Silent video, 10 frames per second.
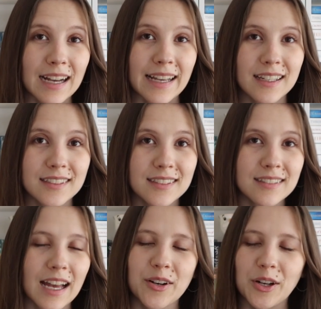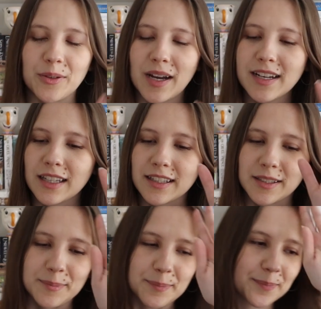I guess. I don't know. I didn't like
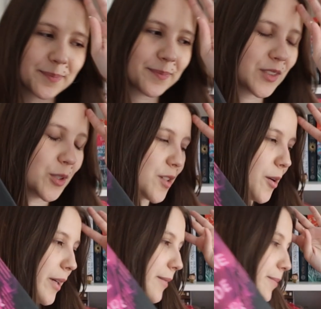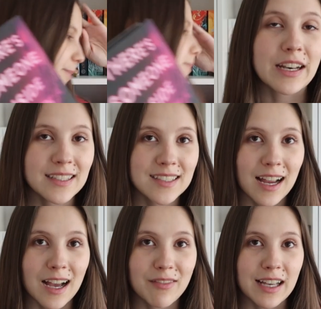it, so it's going. Next I
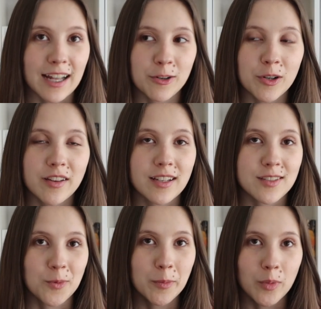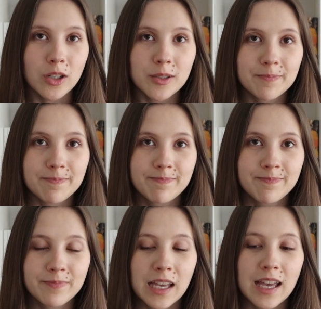have a category that is 1 book,
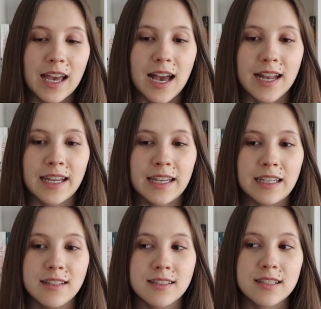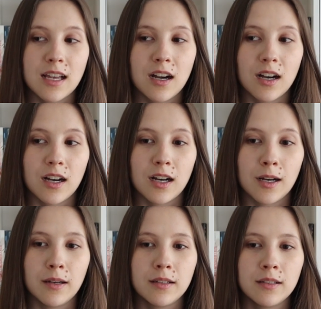and it is
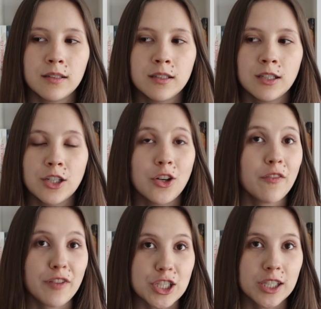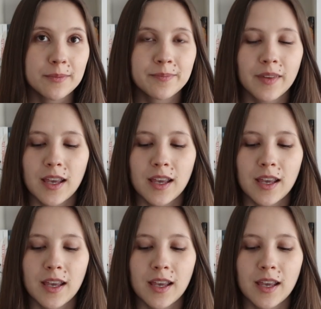nonfiction.